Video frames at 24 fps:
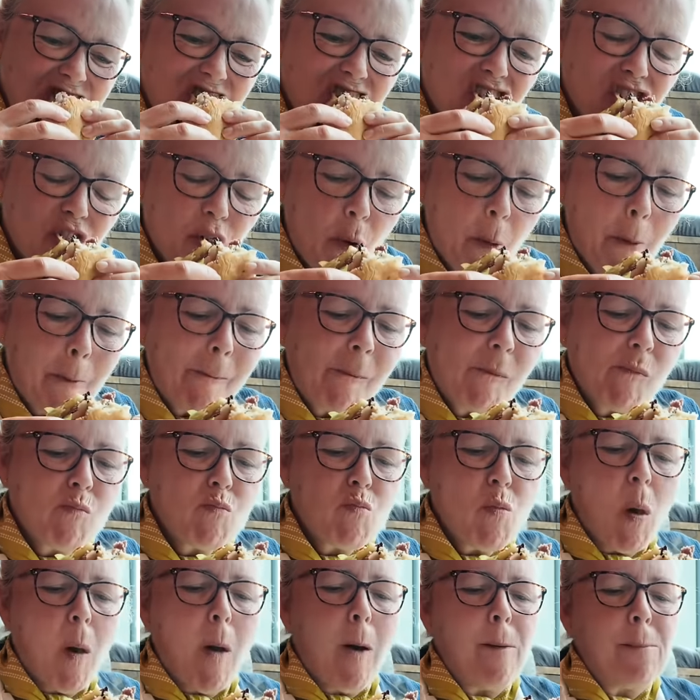
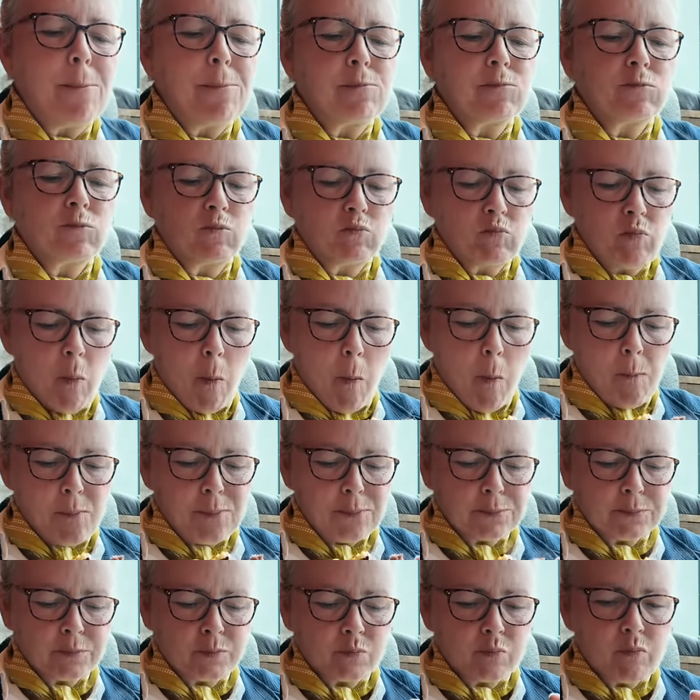
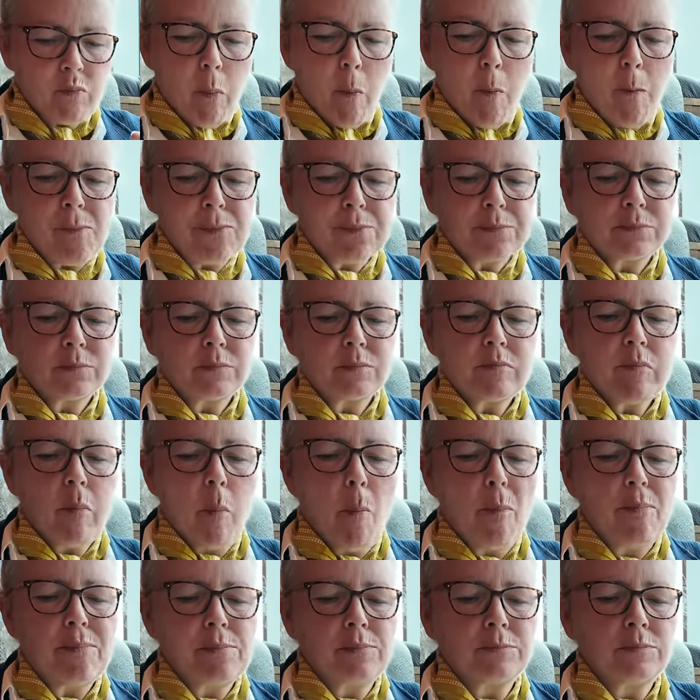
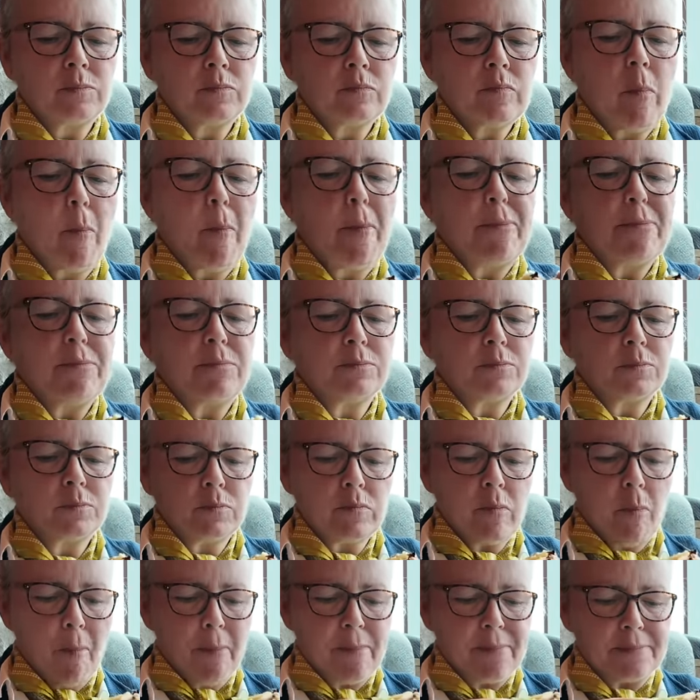
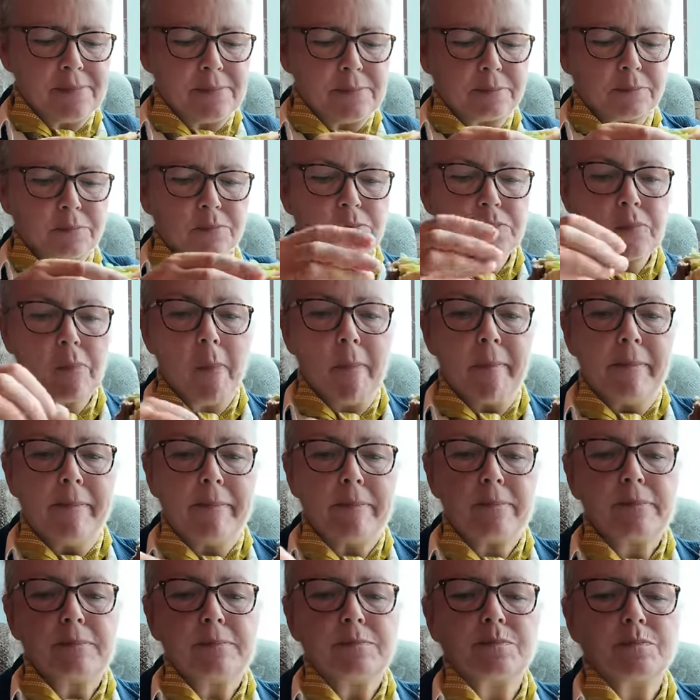
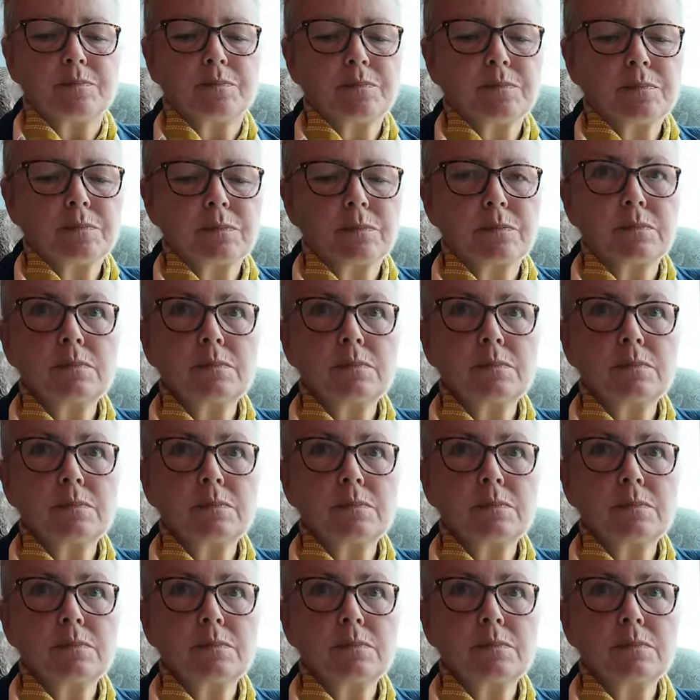(silence)